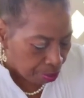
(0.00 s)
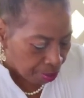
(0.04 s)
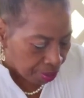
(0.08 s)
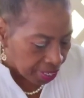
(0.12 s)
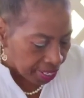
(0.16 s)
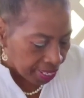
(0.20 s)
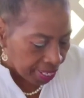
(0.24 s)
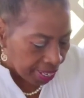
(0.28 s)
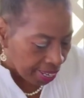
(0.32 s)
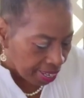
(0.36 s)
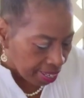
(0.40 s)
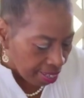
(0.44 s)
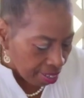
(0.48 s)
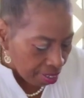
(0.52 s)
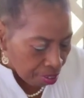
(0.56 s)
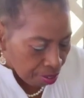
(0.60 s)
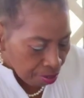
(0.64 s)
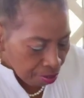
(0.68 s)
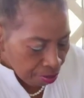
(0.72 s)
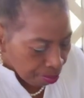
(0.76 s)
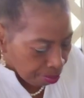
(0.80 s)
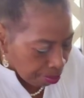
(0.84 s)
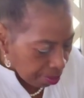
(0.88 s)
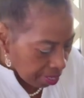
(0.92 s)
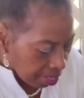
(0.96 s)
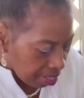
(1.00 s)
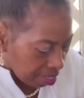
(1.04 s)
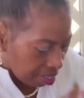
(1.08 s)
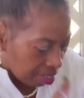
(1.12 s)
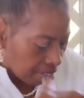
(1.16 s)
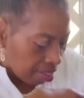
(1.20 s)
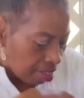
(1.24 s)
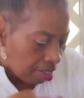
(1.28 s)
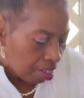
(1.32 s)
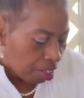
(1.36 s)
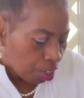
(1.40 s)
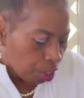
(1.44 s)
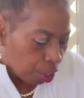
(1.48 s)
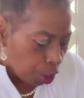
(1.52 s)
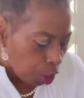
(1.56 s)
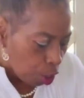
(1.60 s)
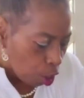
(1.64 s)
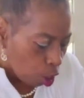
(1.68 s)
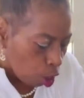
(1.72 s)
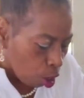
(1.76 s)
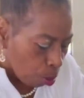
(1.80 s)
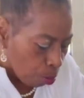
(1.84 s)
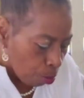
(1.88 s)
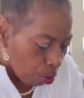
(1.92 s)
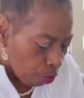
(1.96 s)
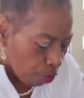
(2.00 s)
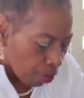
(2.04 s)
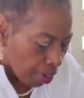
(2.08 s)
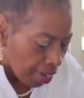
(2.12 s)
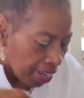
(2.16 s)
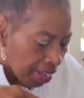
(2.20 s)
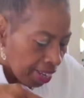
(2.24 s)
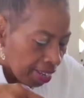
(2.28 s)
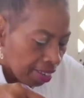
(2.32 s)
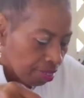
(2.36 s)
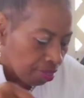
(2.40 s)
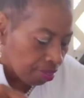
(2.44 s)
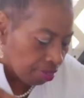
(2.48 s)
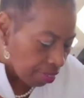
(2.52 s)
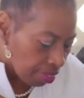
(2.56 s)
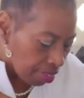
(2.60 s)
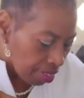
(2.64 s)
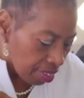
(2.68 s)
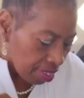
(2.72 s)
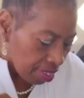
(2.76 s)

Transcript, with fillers: bring that little charm around.